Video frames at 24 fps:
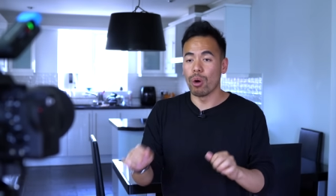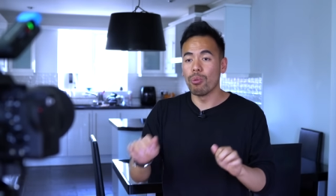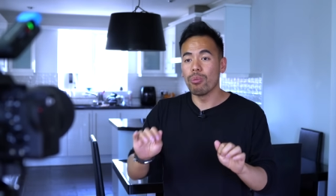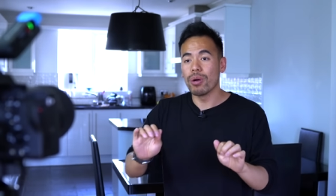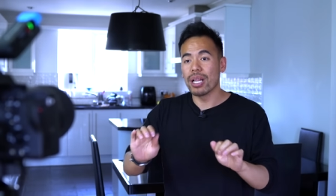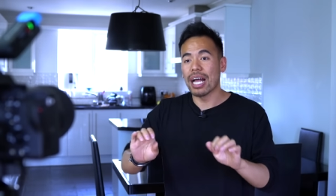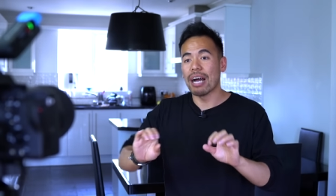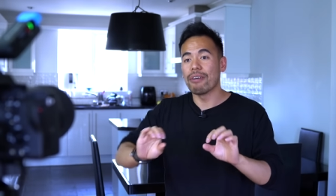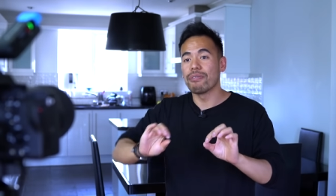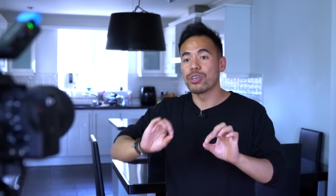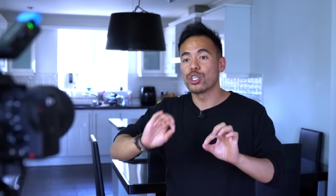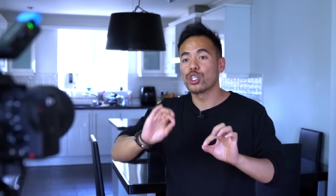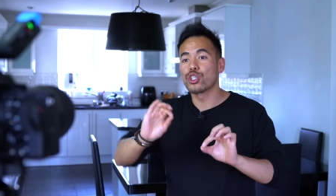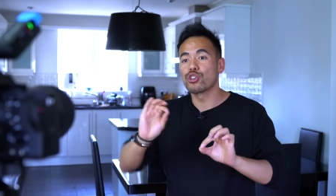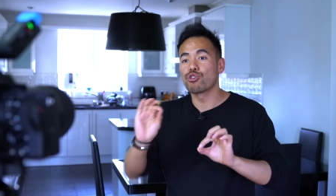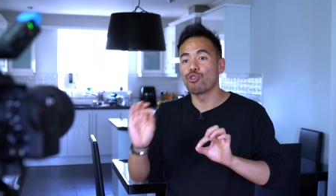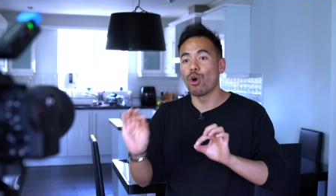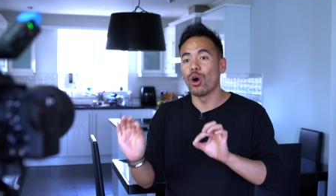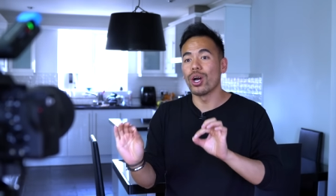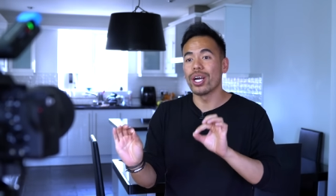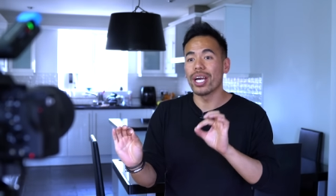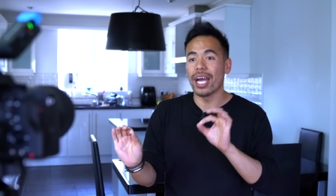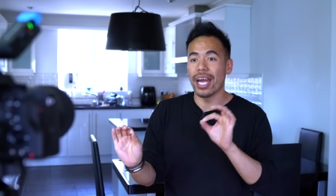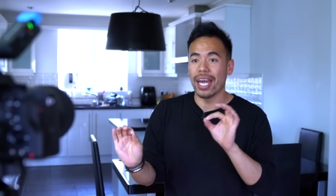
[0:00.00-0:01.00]
One will have a
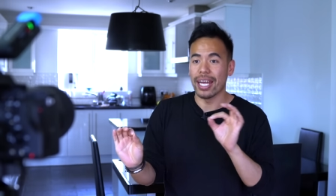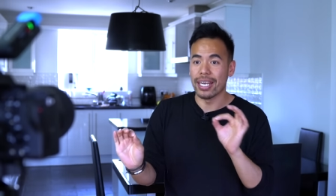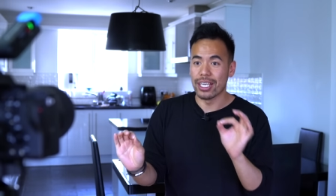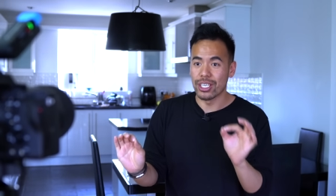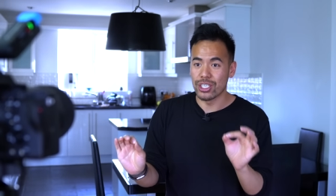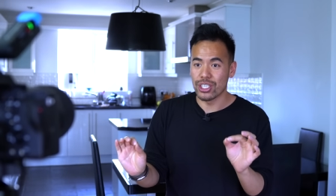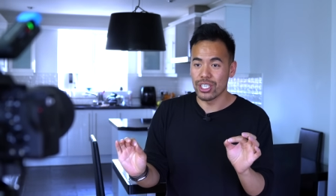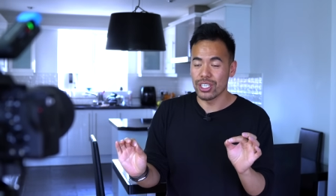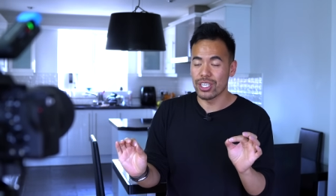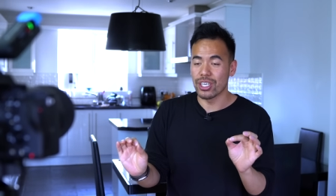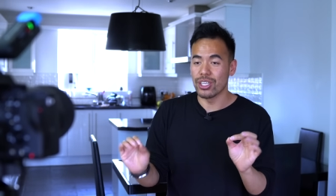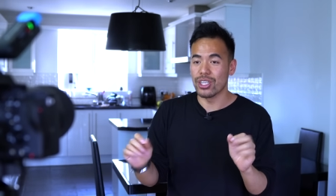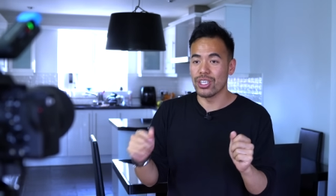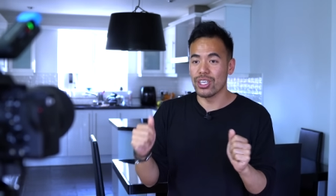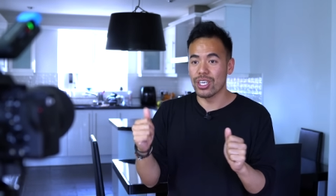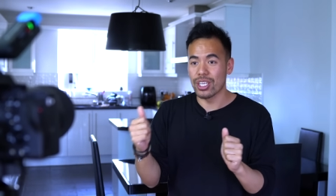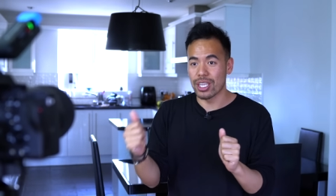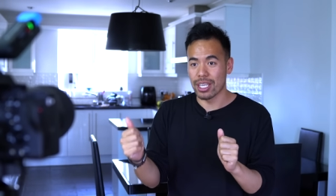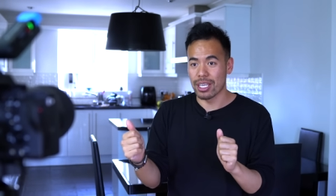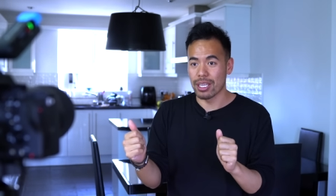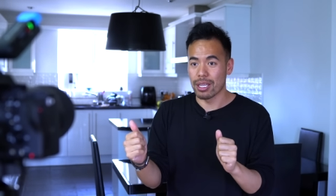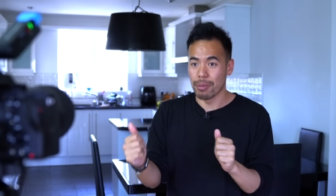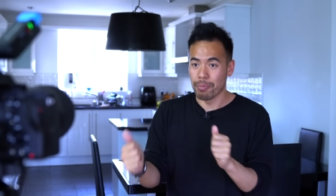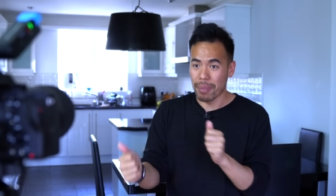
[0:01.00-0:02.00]
stronger energy than the
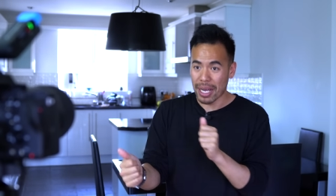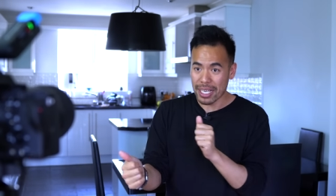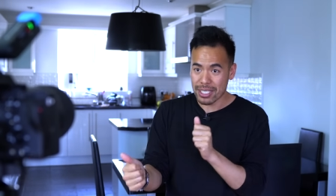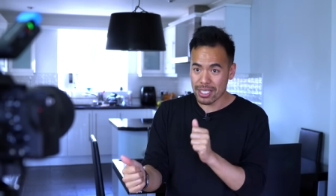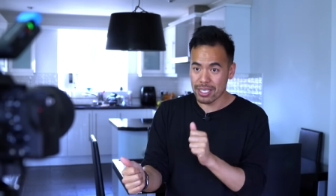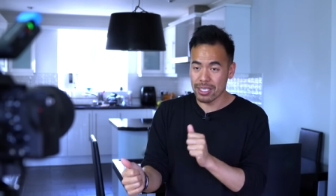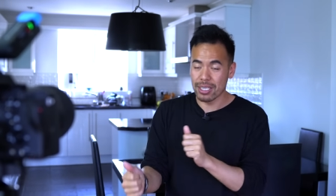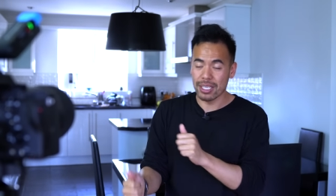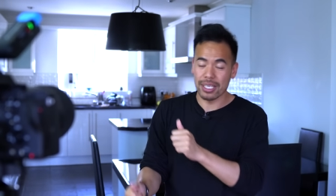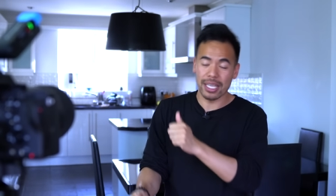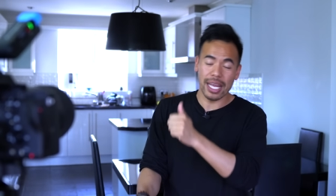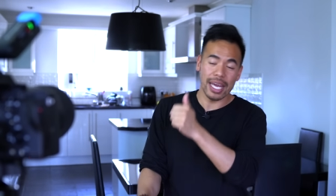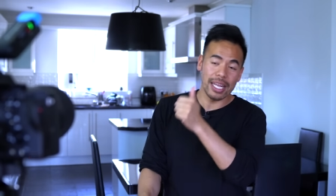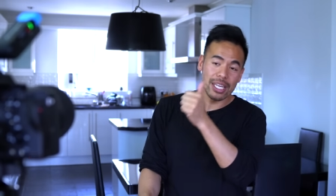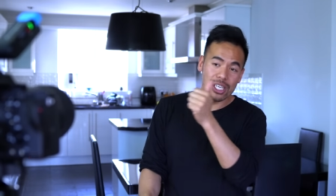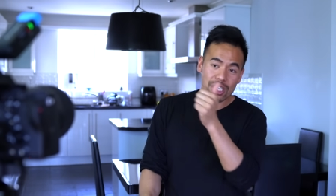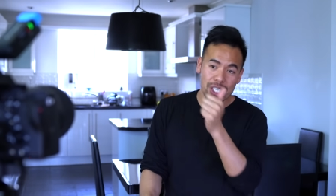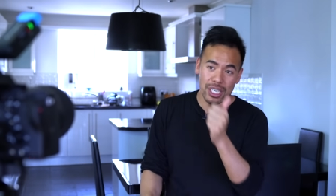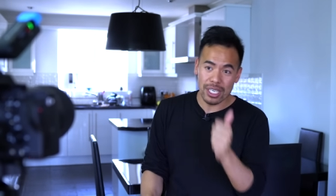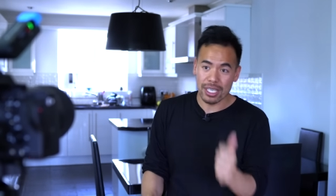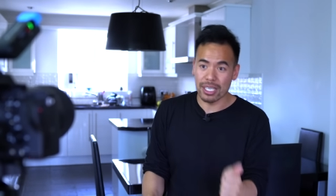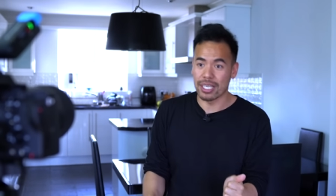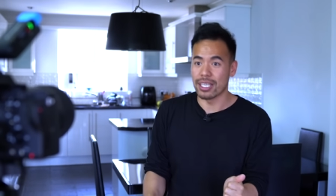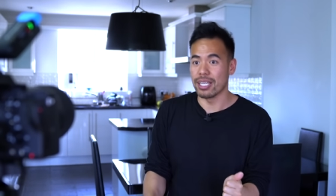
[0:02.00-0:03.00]
other, the masculine
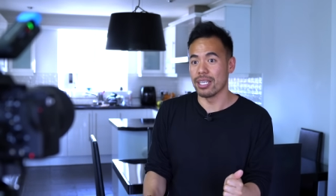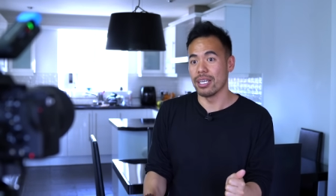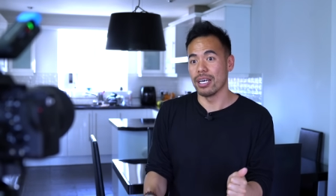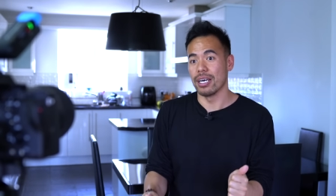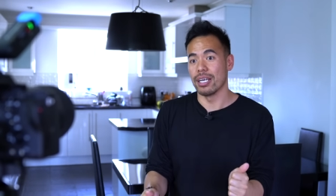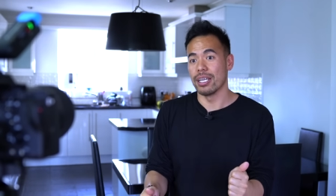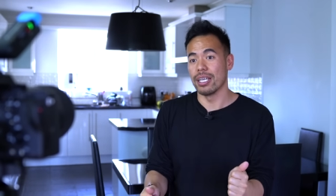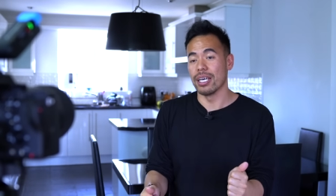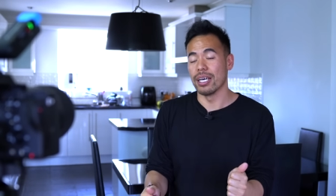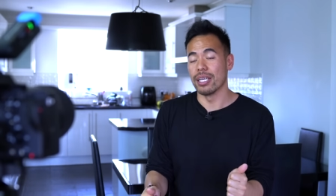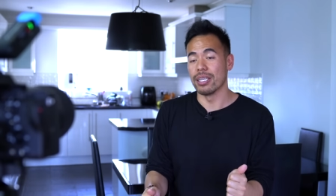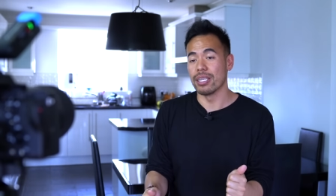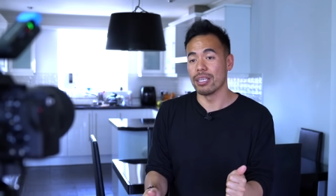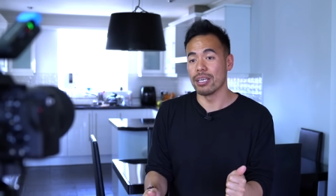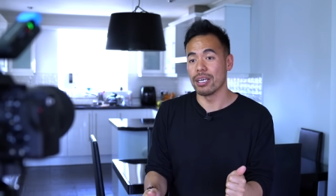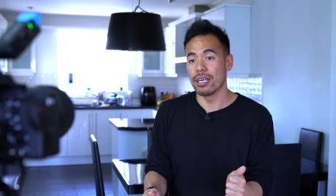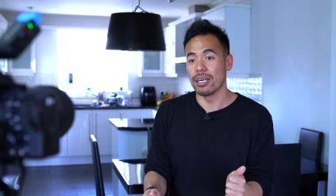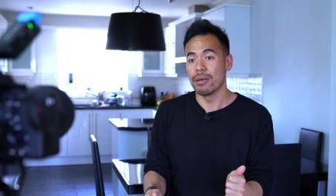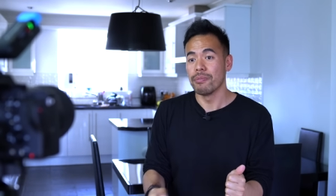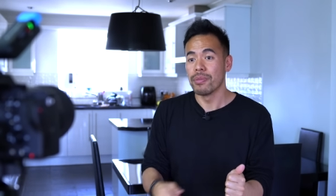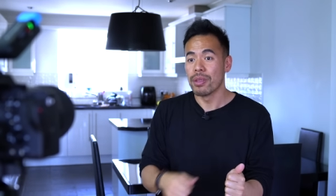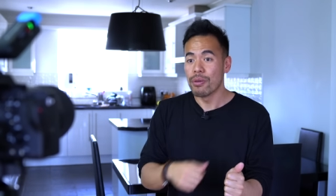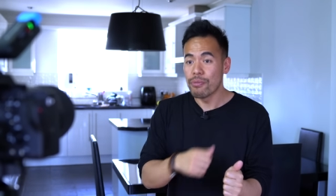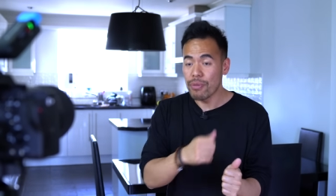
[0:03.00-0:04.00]
energy and
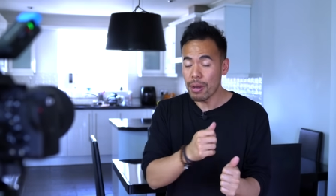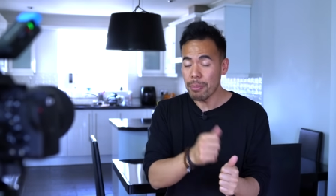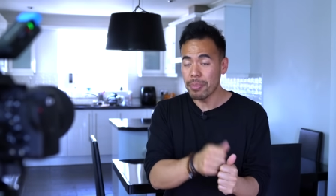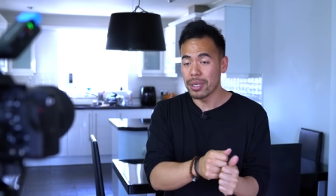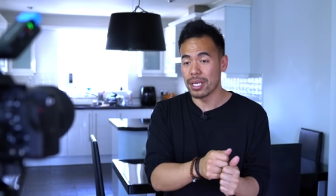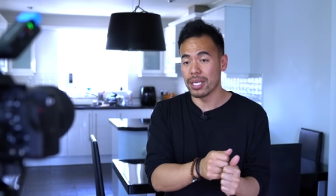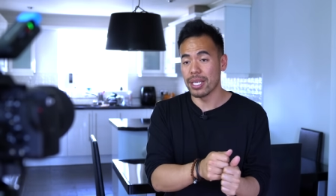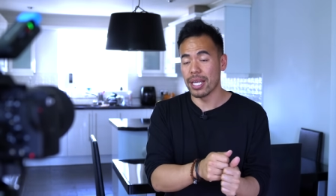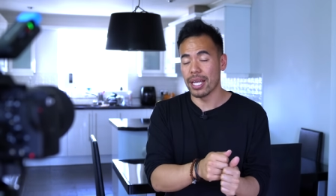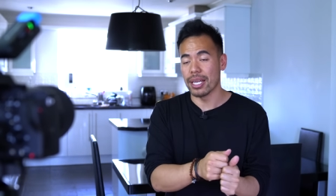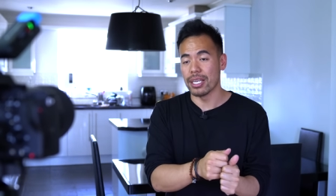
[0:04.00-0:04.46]
the feminine